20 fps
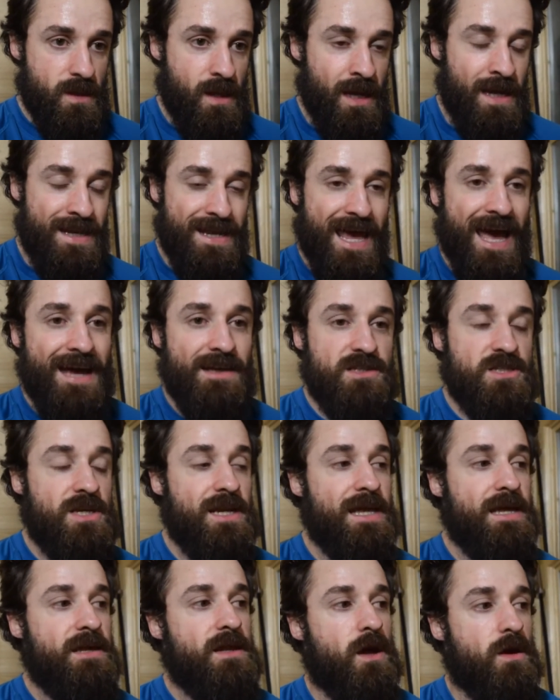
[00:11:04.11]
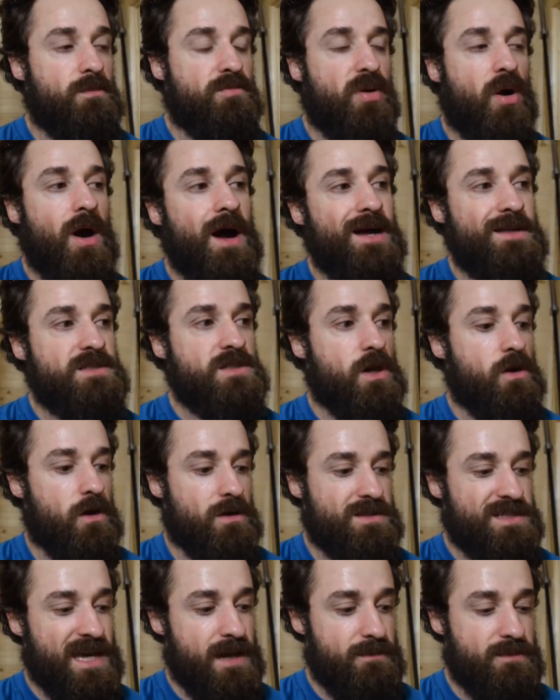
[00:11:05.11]
And actually, you know, prior to
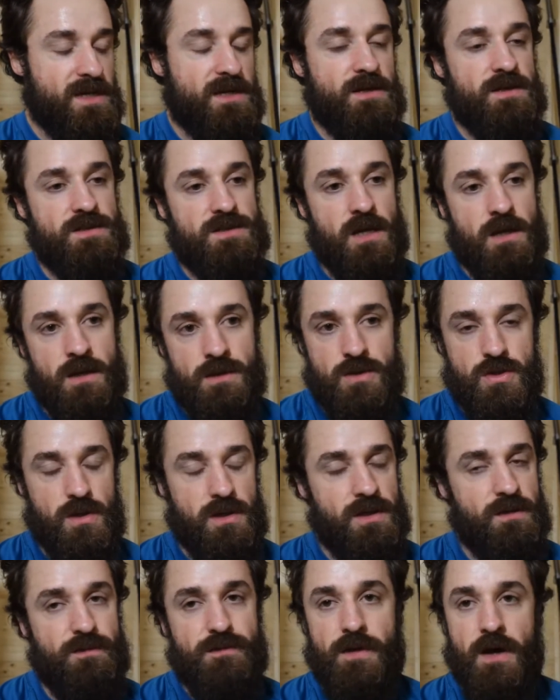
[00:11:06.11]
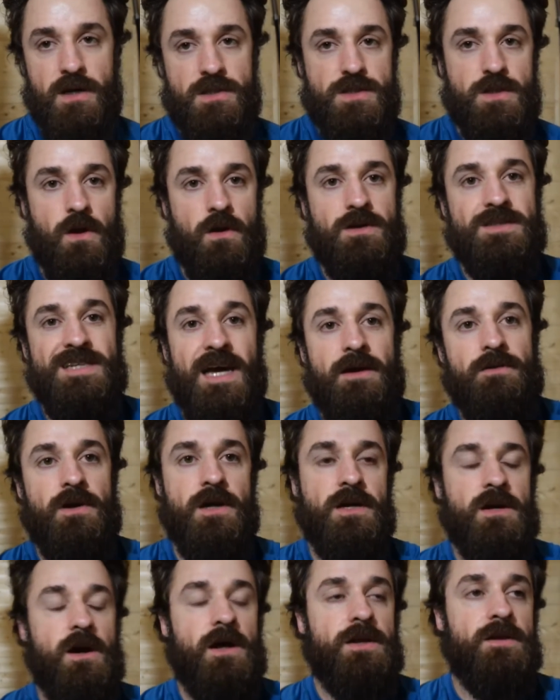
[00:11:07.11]
lockdown, because during the first lockdown
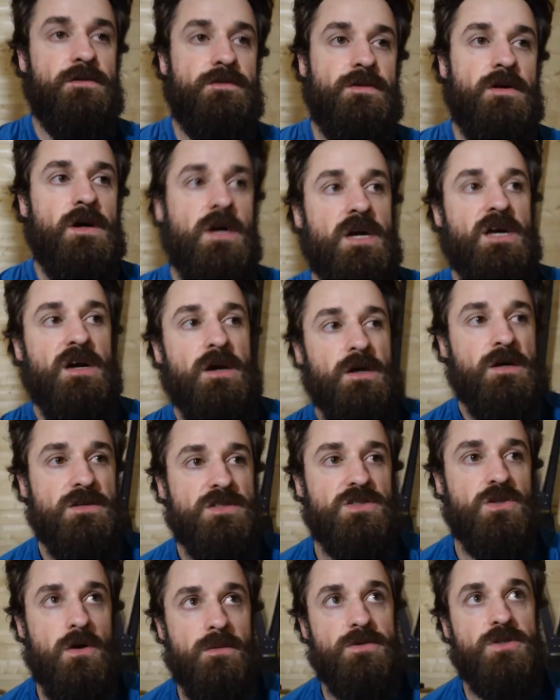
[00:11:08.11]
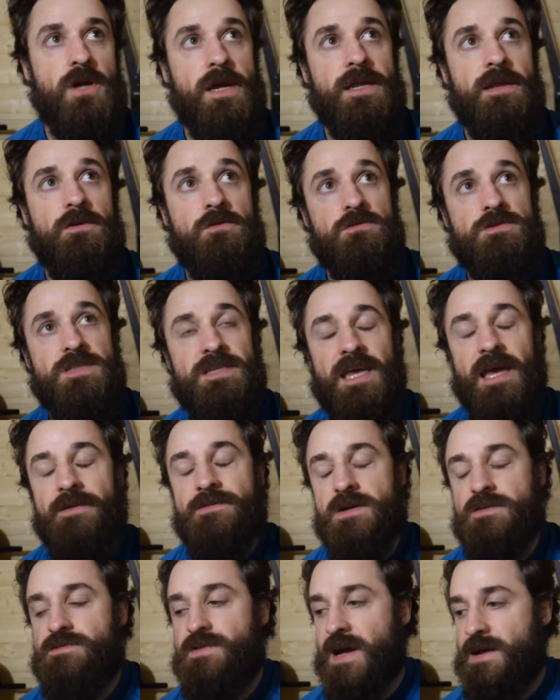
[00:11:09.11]
I kind of stopped training
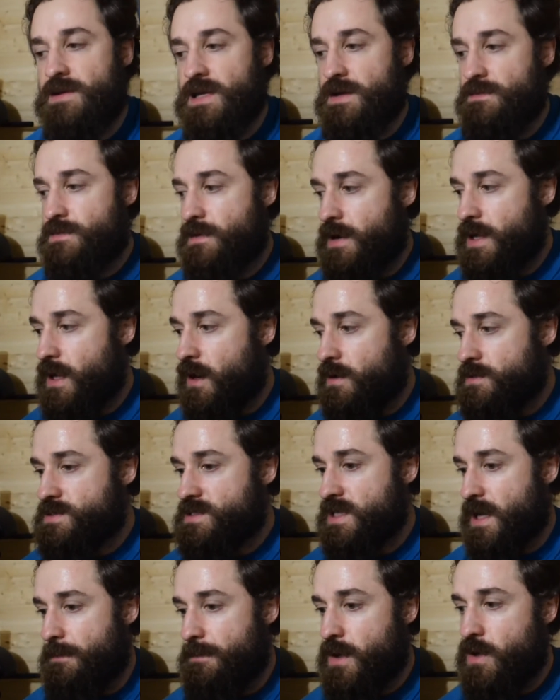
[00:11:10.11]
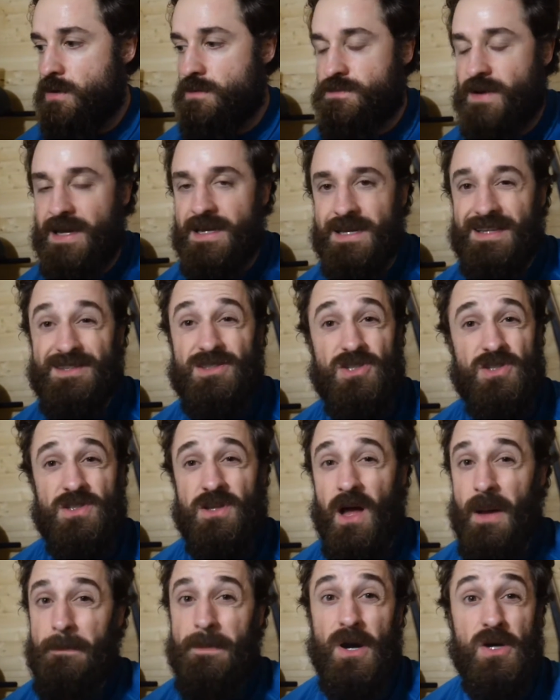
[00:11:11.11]
altogether, found it very hard to get motivated, just
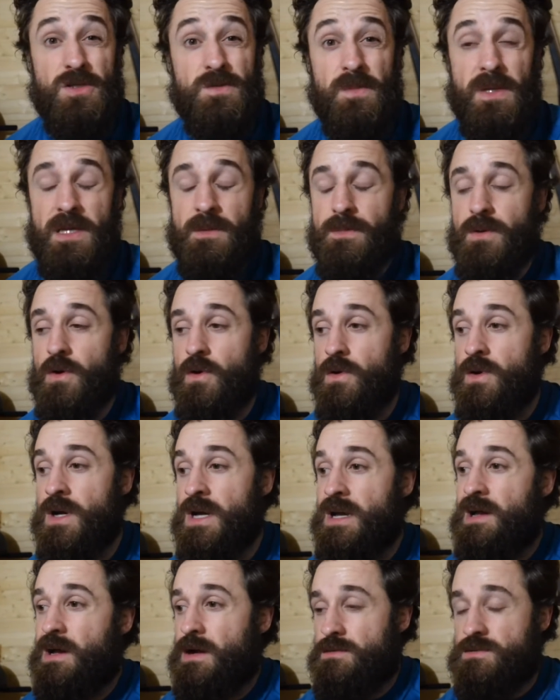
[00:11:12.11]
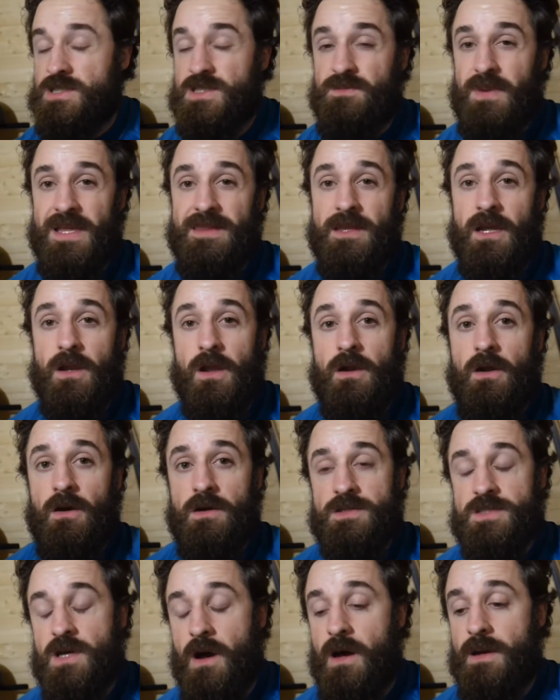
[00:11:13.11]
like most people, was spending a lot
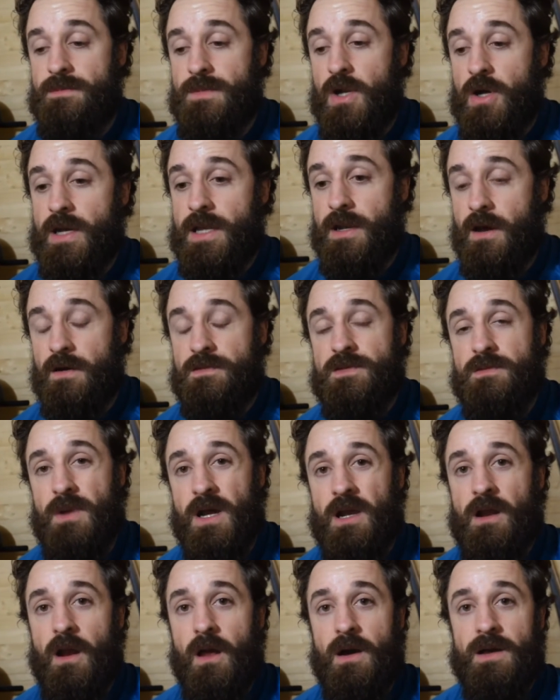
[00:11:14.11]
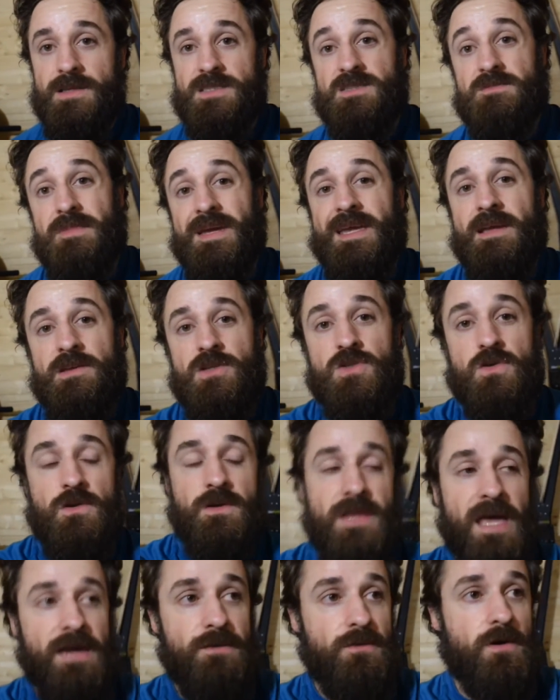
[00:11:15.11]
of time looking after my clients and making sure
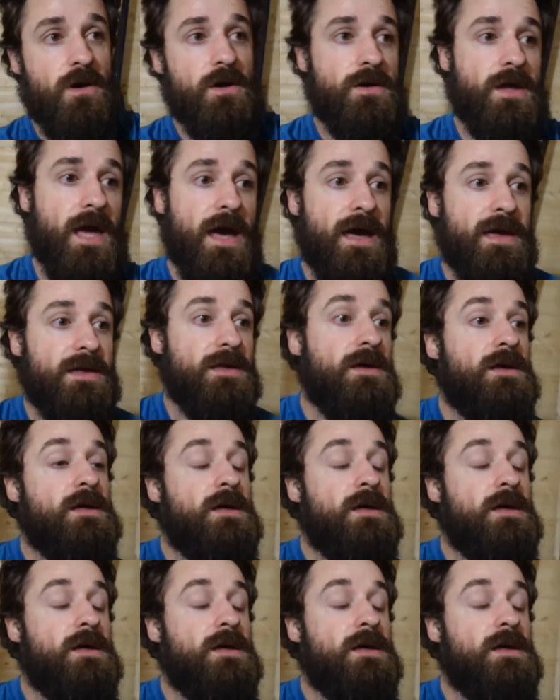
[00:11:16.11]
they were okay.